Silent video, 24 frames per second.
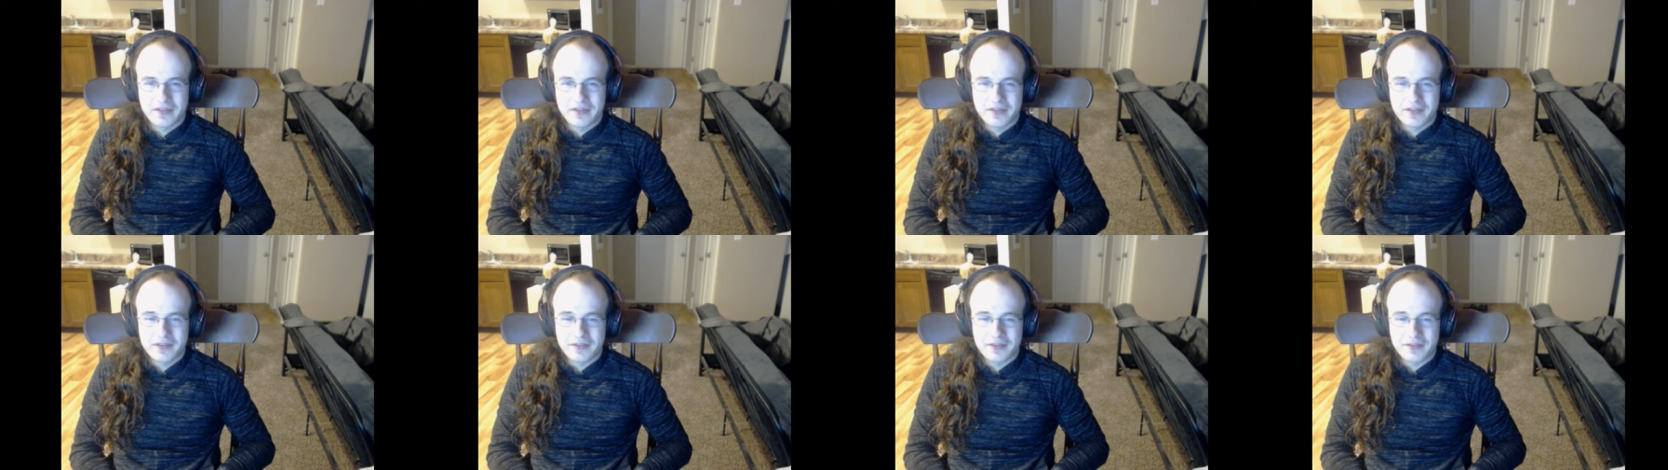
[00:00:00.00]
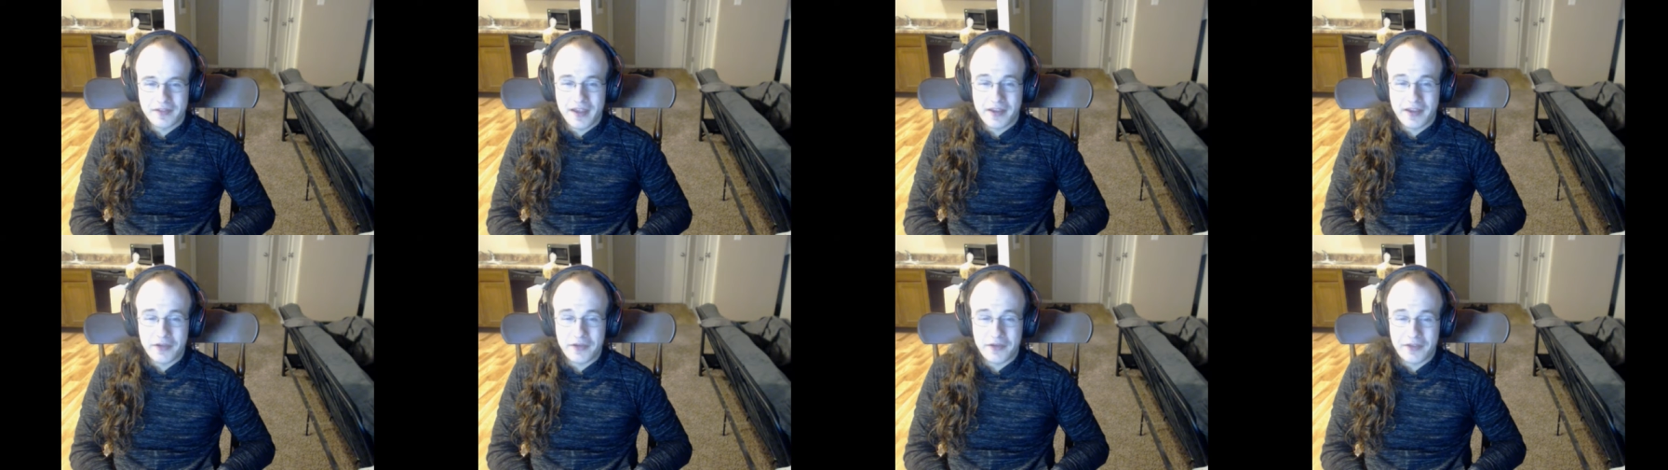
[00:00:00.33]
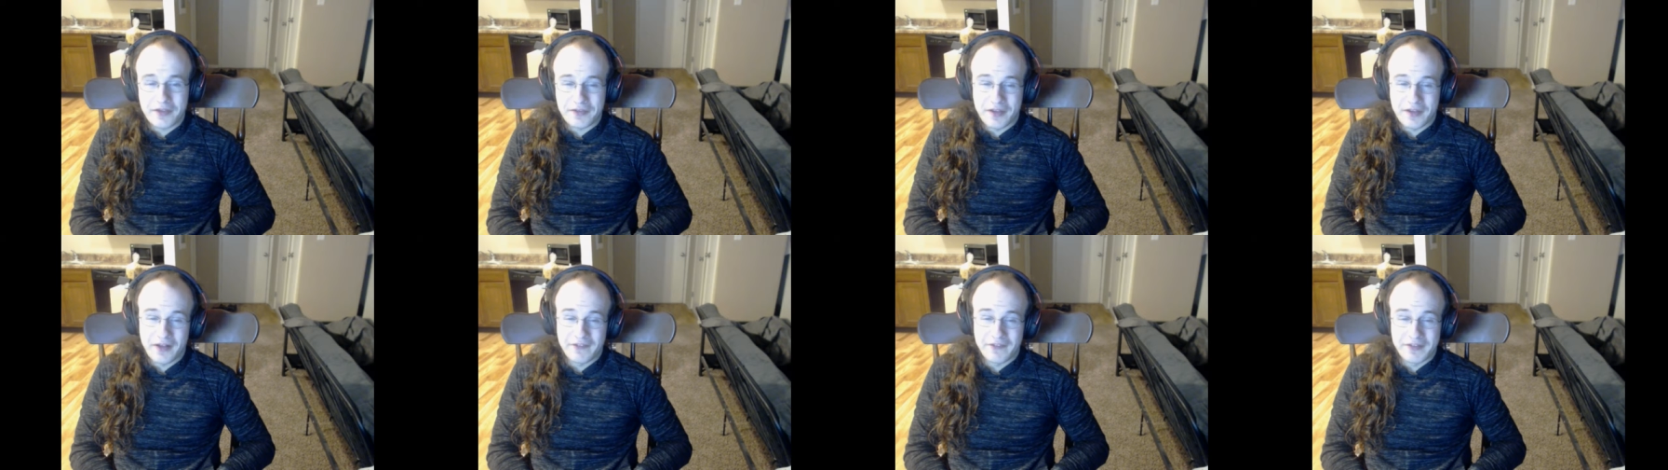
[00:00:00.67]
Because Eiko
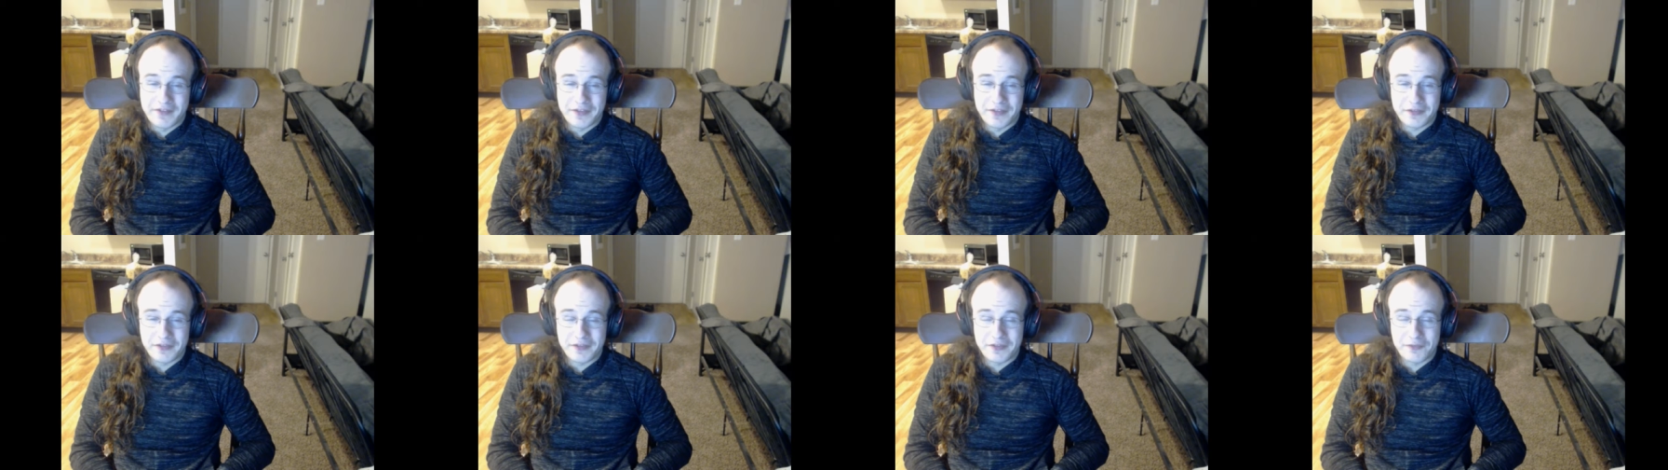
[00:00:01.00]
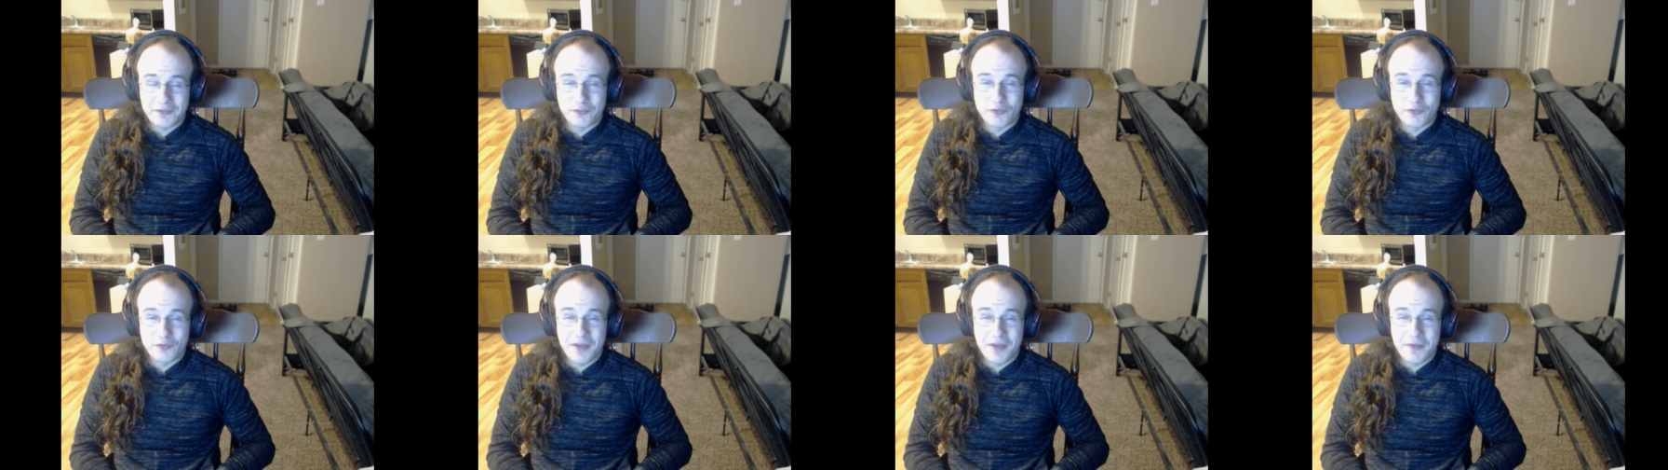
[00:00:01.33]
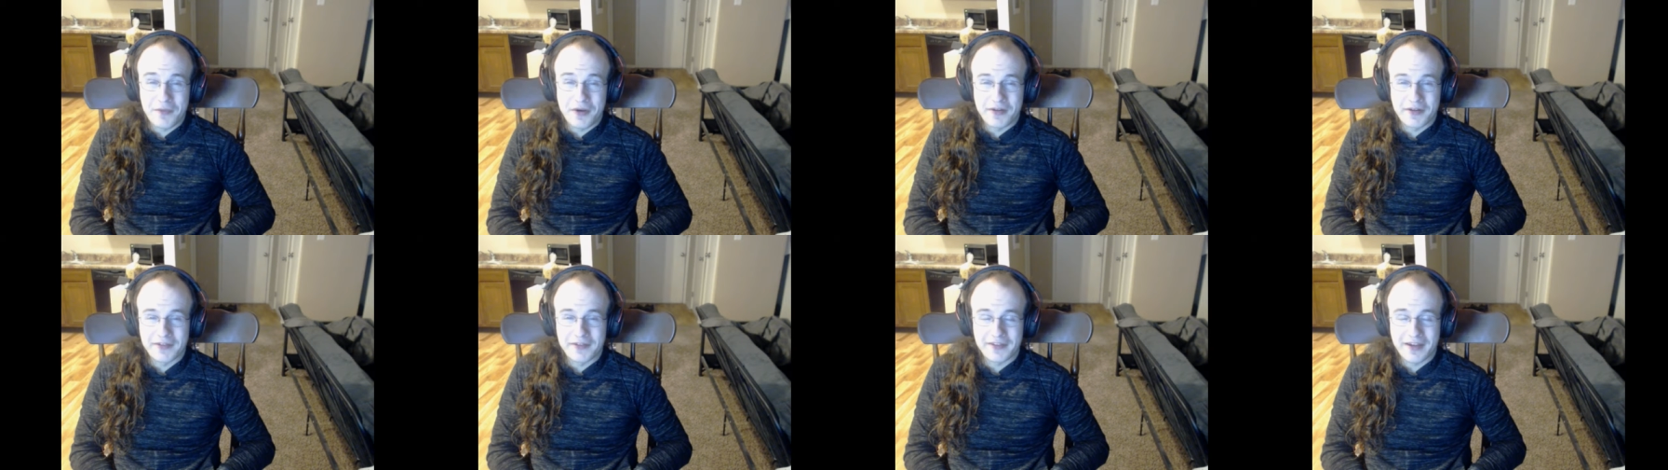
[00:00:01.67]
has Holy, so she's way
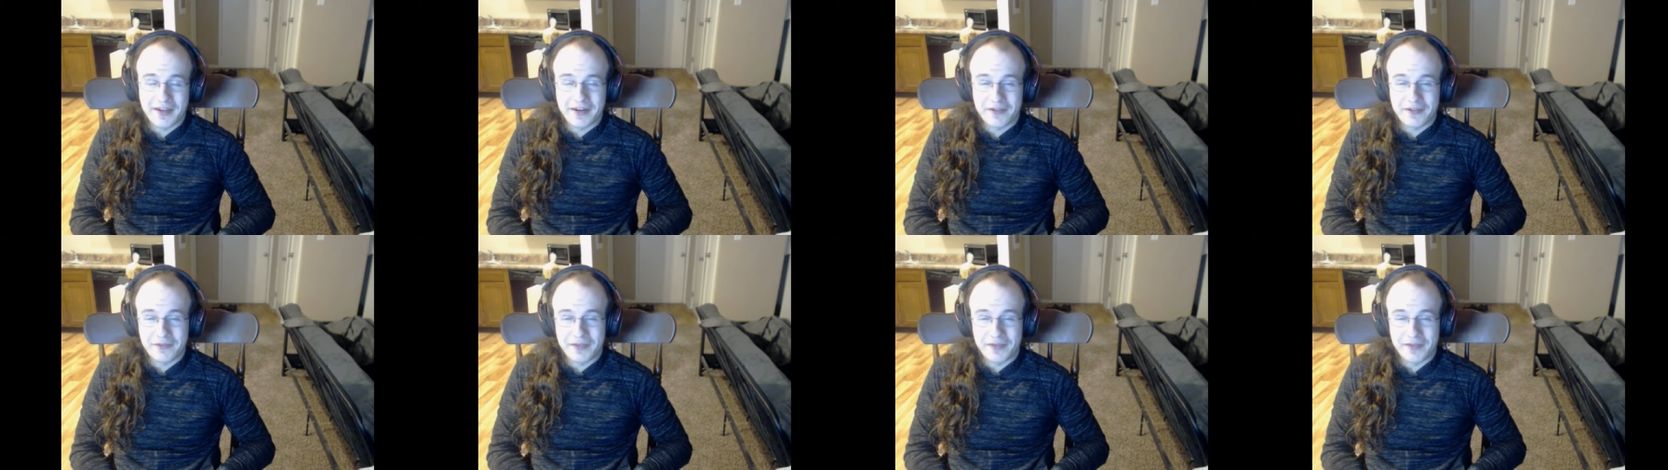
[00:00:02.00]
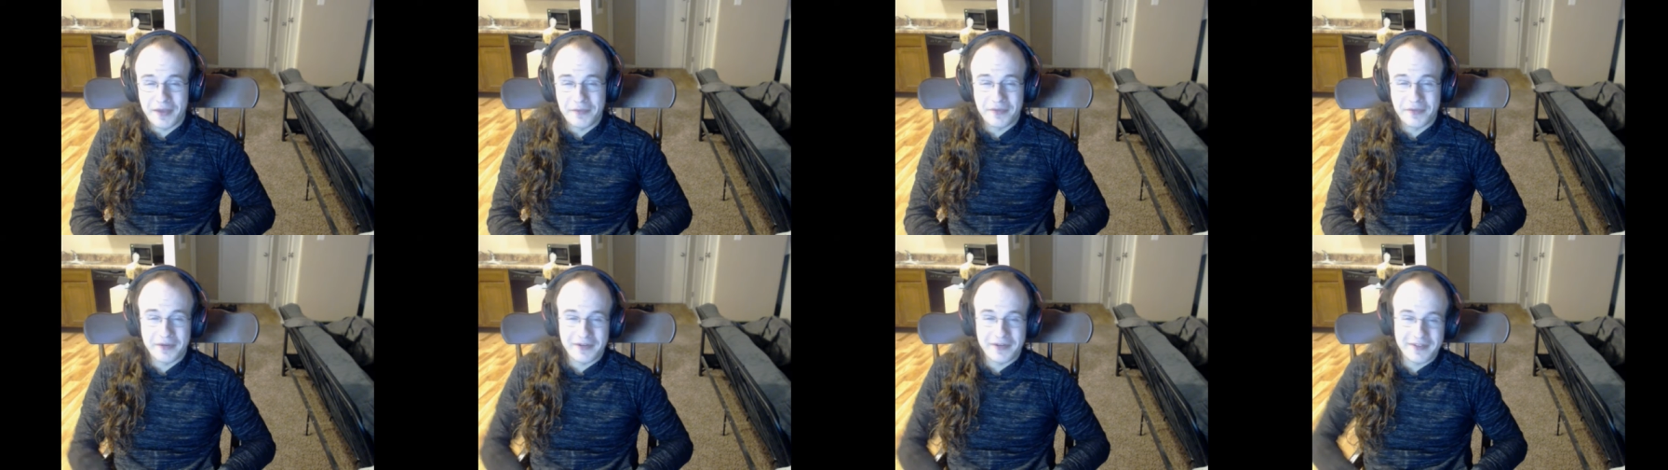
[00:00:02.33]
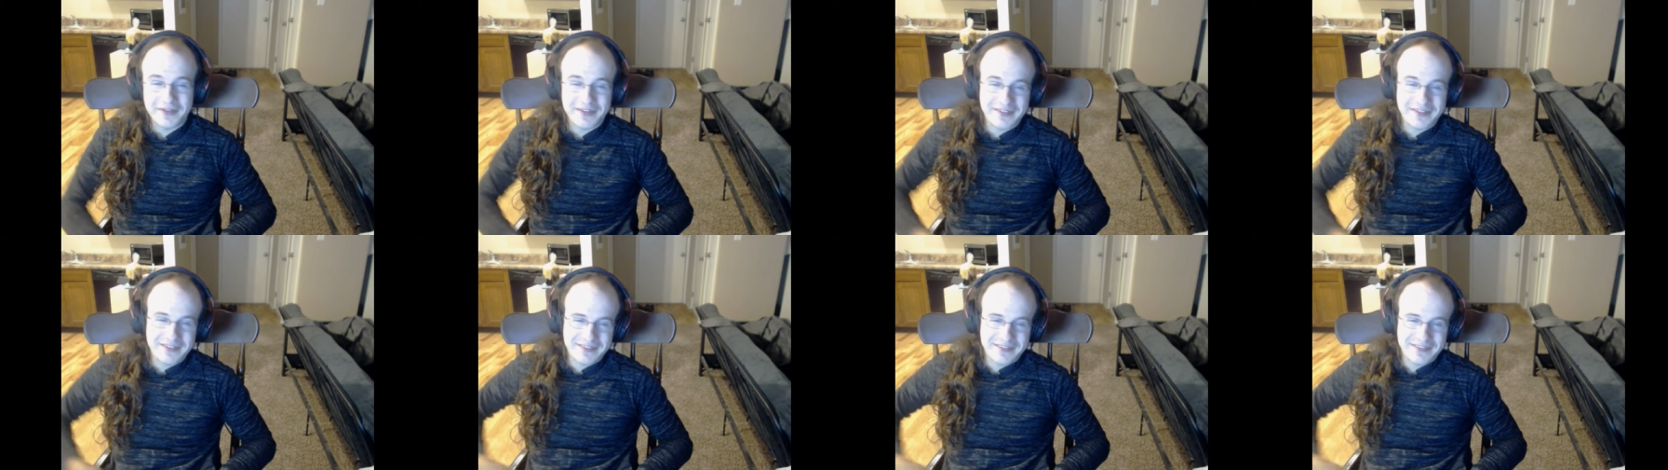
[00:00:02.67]
better than Dagger for that part.